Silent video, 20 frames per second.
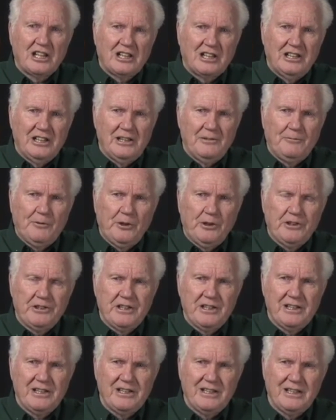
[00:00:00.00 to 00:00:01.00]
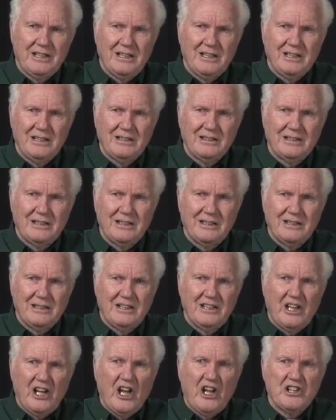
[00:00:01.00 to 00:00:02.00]
Clifford
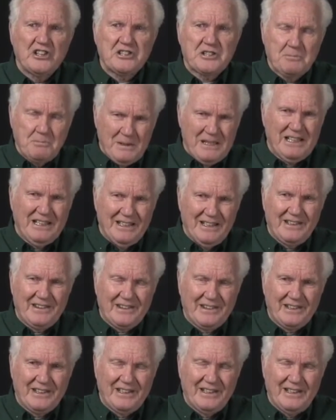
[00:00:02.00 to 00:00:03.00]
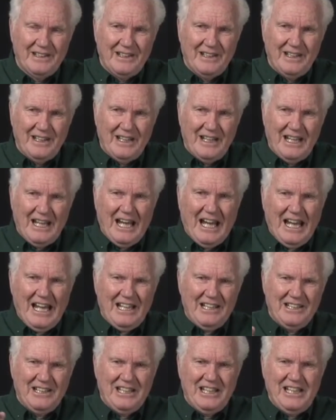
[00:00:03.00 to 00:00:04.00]
Smith
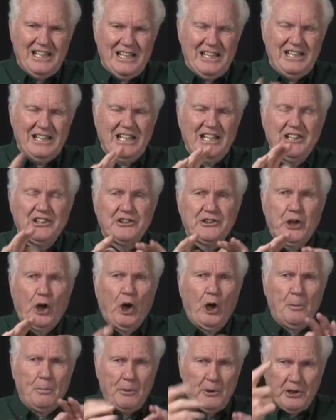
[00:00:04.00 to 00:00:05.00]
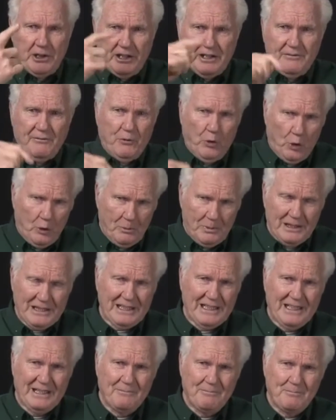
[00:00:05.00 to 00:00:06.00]
and he interpreted for
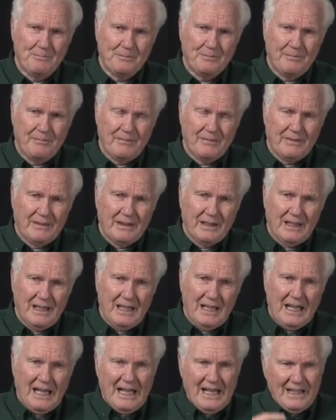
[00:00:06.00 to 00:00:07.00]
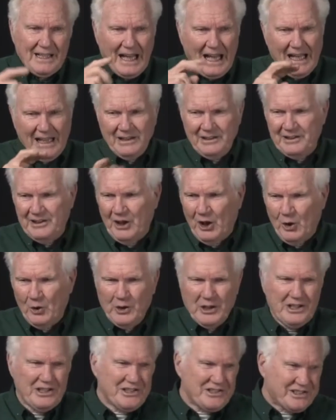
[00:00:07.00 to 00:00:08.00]
me. And I
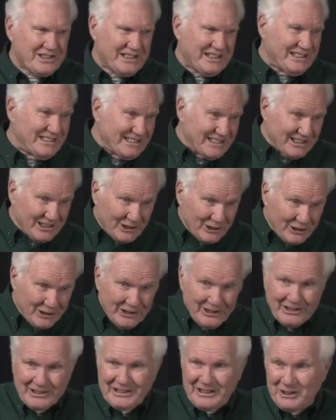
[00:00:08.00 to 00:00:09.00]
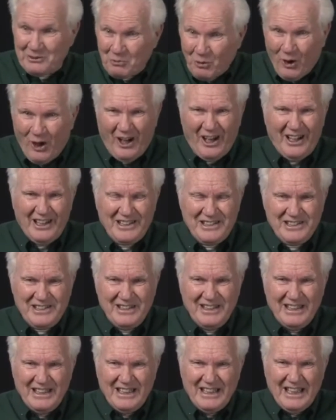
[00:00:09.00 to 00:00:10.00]
noticed and looked and watched,
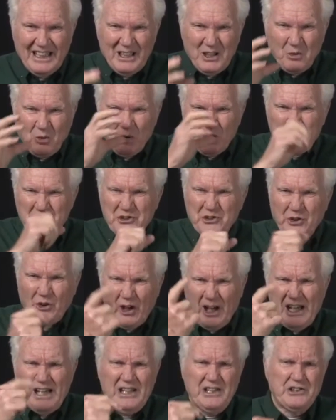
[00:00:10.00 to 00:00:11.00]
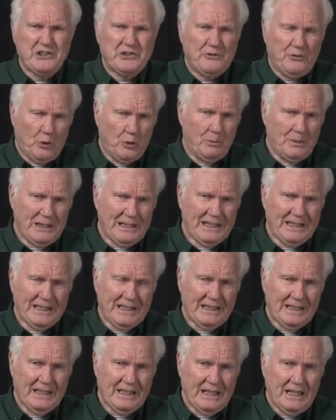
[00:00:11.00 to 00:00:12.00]
and it was strange for
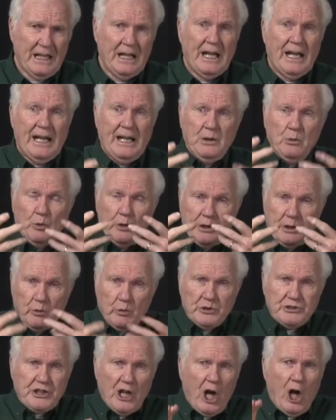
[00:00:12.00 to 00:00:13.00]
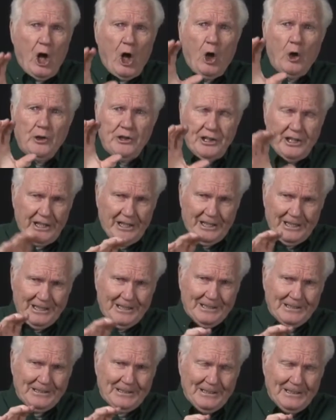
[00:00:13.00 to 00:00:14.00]
me. And when it was all
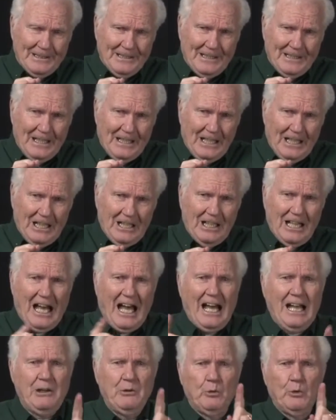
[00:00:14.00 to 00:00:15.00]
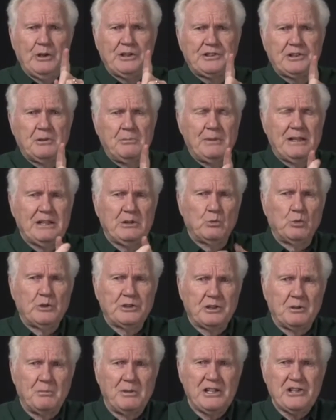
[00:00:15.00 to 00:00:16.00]
done, uh, I went to meet
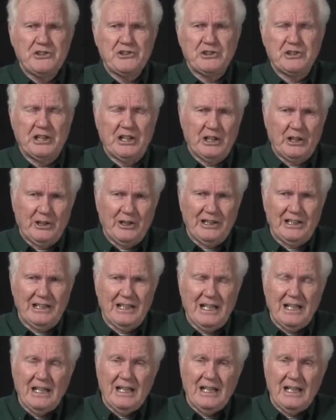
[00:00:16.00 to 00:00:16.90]
with a missionary,